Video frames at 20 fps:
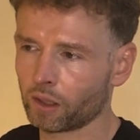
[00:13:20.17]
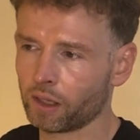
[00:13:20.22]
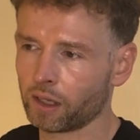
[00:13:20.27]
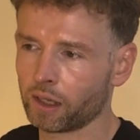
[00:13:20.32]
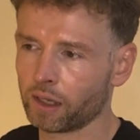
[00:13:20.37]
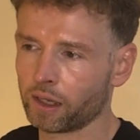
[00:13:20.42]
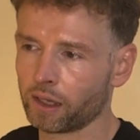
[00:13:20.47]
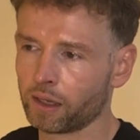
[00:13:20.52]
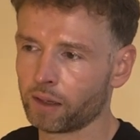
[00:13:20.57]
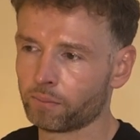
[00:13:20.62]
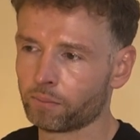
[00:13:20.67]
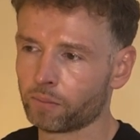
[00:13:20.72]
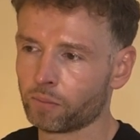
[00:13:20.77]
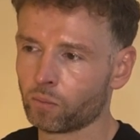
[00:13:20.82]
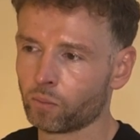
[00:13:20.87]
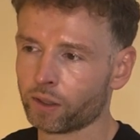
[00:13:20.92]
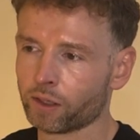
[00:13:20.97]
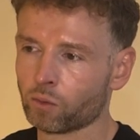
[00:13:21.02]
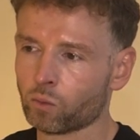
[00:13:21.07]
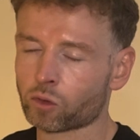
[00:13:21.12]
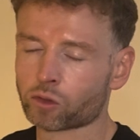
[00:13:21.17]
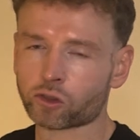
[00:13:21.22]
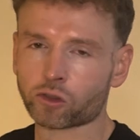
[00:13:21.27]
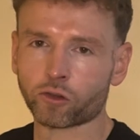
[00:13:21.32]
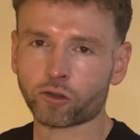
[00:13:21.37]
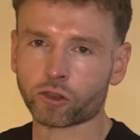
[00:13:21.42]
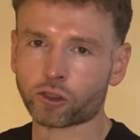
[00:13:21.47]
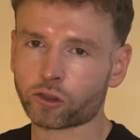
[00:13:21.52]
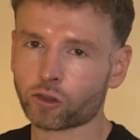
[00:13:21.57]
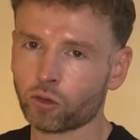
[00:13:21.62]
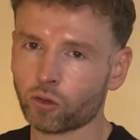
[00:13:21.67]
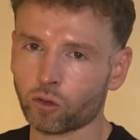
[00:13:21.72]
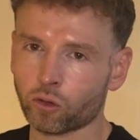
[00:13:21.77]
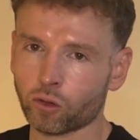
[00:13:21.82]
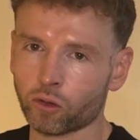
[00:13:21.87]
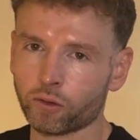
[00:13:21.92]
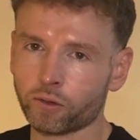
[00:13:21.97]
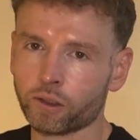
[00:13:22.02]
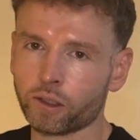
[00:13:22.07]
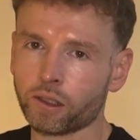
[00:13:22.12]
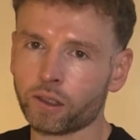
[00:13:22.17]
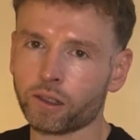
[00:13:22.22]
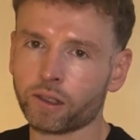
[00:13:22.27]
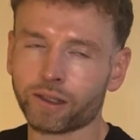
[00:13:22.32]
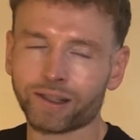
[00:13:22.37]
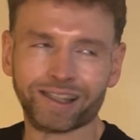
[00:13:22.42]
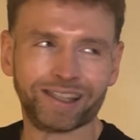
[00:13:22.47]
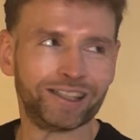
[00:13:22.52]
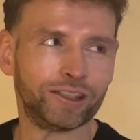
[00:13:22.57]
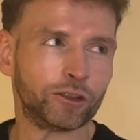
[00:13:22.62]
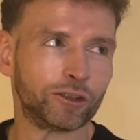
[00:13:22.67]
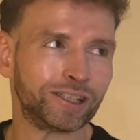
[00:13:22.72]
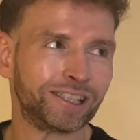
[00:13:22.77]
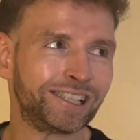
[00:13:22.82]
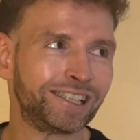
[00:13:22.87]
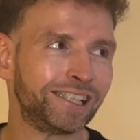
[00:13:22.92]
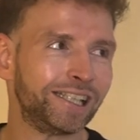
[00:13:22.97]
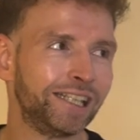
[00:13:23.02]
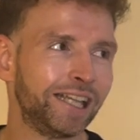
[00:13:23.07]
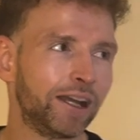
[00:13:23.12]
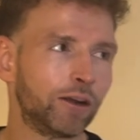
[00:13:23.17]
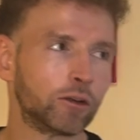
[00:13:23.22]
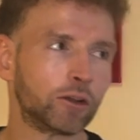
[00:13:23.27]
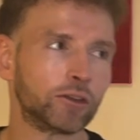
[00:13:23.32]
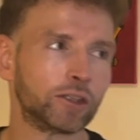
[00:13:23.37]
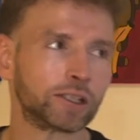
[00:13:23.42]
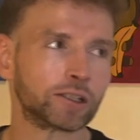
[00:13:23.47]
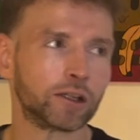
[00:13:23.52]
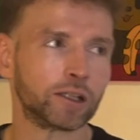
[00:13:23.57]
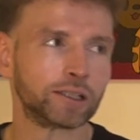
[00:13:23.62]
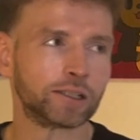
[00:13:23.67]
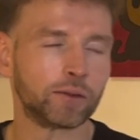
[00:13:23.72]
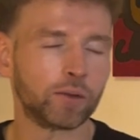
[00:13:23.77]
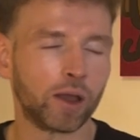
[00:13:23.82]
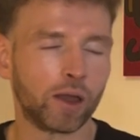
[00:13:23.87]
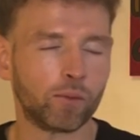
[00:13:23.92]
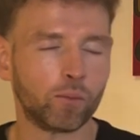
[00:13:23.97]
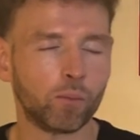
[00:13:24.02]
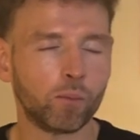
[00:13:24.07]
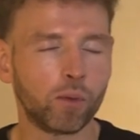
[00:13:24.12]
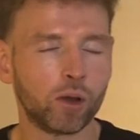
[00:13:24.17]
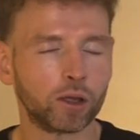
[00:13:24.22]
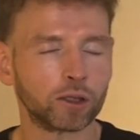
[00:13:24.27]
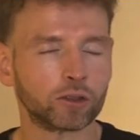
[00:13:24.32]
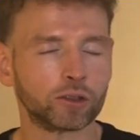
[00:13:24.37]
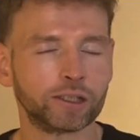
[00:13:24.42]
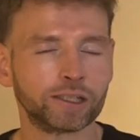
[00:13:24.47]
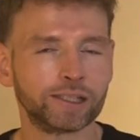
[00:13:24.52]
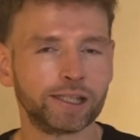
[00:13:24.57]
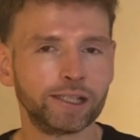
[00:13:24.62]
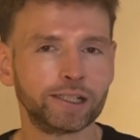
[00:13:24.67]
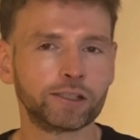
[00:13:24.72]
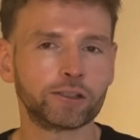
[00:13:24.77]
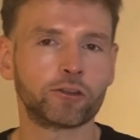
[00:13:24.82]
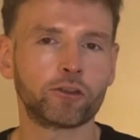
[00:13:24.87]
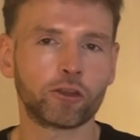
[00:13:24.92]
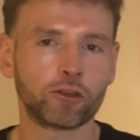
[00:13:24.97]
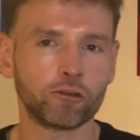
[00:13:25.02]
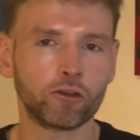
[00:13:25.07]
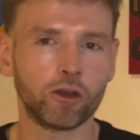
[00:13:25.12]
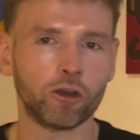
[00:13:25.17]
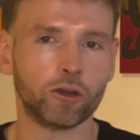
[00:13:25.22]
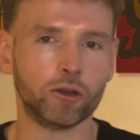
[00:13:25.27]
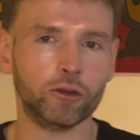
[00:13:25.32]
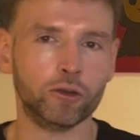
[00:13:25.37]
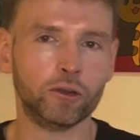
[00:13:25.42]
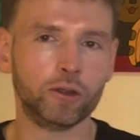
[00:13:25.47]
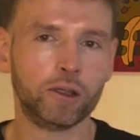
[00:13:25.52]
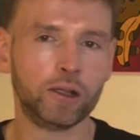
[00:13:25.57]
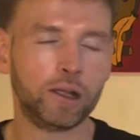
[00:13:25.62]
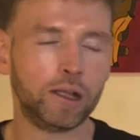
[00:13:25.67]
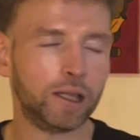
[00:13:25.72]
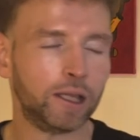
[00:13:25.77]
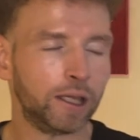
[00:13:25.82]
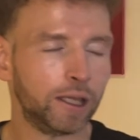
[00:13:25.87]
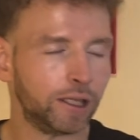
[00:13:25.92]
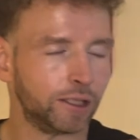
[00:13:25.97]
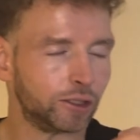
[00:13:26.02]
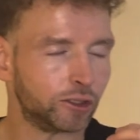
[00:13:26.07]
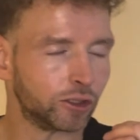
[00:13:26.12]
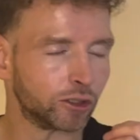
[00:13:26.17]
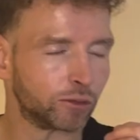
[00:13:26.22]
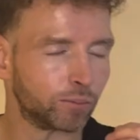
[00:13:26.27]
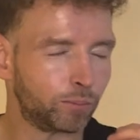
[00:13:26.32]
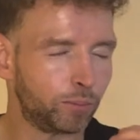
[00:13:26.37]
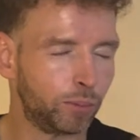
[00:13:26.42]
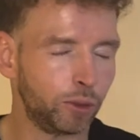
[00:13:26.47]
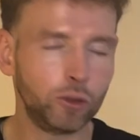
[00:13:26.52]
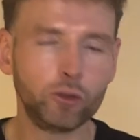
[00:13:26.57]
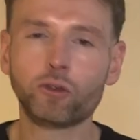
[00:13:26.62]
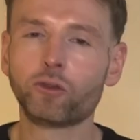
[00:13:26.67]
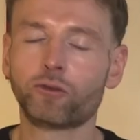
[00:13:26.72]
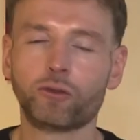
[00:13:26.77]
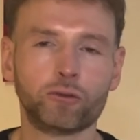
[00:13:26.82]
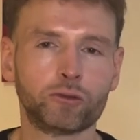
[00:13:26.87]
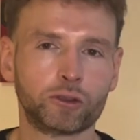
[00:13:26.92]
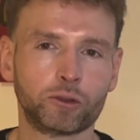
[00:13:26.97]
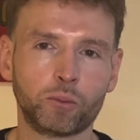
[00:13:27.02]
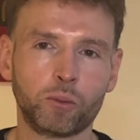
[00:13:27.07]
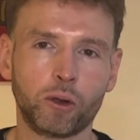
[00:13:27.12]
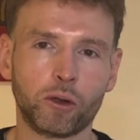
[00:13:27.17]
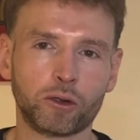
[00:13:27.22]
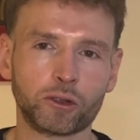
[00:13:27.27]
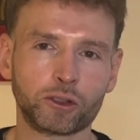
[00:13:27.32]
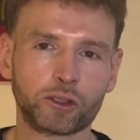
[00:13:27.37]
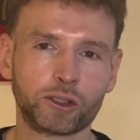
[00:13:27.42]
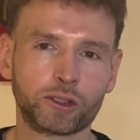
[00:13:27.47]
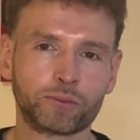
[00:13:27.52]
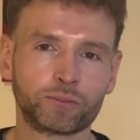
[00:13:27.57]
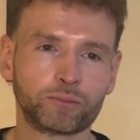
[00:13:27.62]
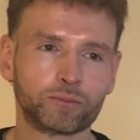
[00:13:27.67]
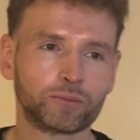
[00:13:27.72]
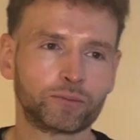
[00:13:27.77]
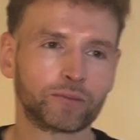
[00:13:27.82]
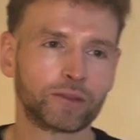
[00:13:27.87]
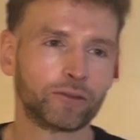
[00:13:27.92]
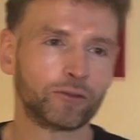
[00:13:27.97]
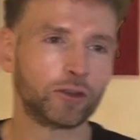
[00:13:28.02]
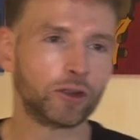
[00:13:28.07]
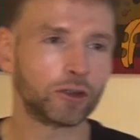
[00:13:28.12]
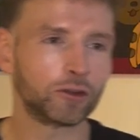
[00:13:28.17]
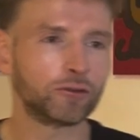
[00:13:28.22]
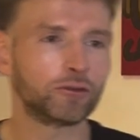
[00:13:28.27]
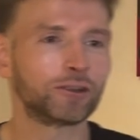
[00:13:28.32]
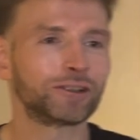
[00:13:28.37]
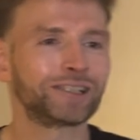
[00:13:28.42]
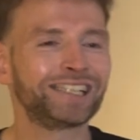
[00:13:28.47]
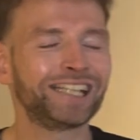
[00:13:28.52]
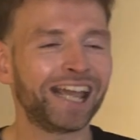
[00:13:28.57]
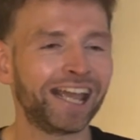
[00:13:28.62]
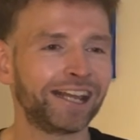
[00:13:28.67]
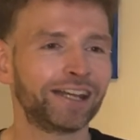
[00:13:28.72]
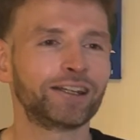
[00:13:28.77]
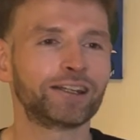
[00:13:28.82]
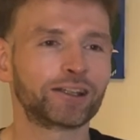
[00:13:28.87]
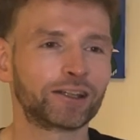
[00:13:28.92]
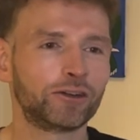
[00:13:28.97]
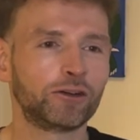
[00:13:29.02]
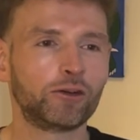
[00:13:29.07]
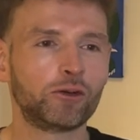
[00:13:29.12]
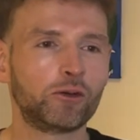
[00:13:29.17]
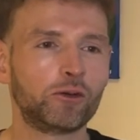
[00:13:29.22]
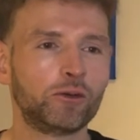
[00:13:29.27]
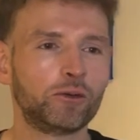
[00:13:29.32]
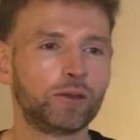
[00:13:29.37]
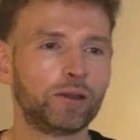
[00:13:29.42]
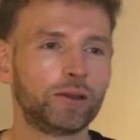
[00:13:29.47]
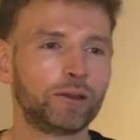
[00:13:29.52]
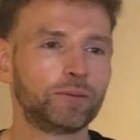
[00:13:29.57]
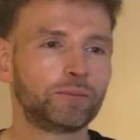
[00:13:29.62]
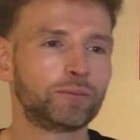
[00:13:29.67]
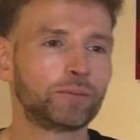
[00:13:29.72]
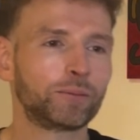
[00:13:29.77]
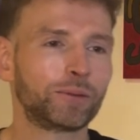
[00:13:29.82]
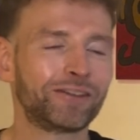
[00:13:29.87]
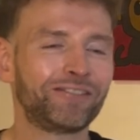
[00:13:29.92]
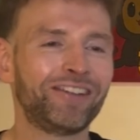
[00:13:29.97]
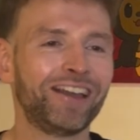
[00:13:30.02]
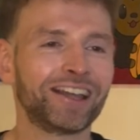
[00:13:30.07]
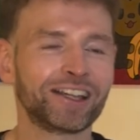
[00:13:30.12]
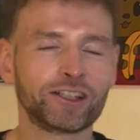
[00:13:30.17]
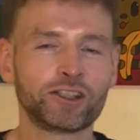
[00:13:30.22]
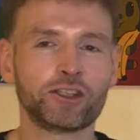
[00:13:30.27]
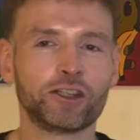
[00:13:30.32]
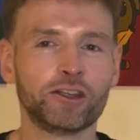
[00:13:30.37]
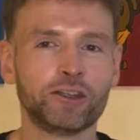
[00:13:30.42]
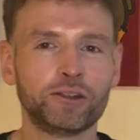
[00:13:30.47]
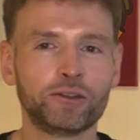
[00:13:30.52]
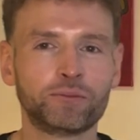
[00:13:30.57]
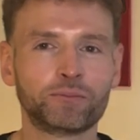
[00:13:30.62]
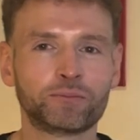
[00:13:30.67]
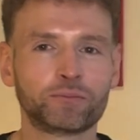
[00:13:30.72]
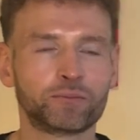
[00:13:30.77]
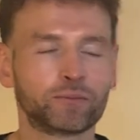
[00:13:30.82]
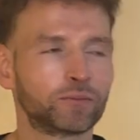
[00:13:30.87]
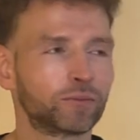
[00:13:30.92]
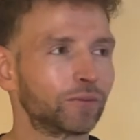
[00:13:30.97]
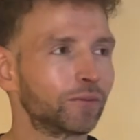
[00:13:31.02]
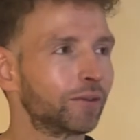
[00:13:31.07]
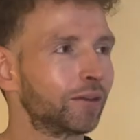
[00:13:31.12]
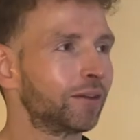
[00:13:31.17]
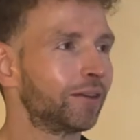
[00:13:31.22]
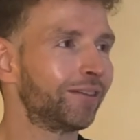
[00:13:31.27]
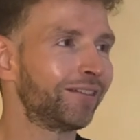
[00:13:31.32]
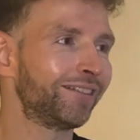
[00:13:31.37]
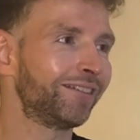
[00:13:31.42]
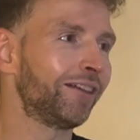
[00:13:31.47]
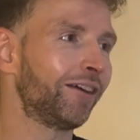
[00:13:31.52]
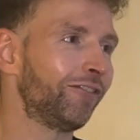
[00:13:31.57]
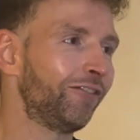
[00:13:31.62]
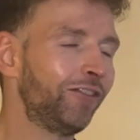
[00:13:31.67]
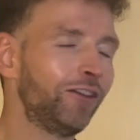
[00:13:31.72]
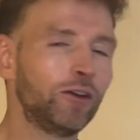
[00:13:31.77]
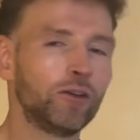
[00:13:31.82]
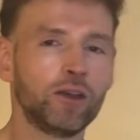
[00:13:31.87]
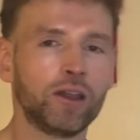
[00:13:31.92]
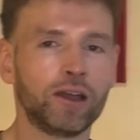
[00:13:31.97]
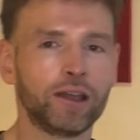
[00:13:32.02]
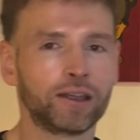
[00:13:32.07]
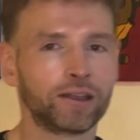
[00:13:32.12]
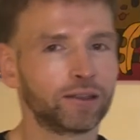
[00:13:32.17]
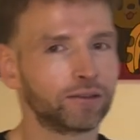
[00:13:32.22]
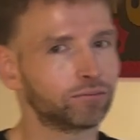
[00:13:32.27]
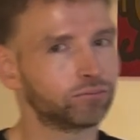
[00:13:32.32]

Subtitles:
when he wasn't on the tour. You could see how good this guy is. And my goodness, his throw is just beautiful to watch. If you're looking for a technical perfection, I feel like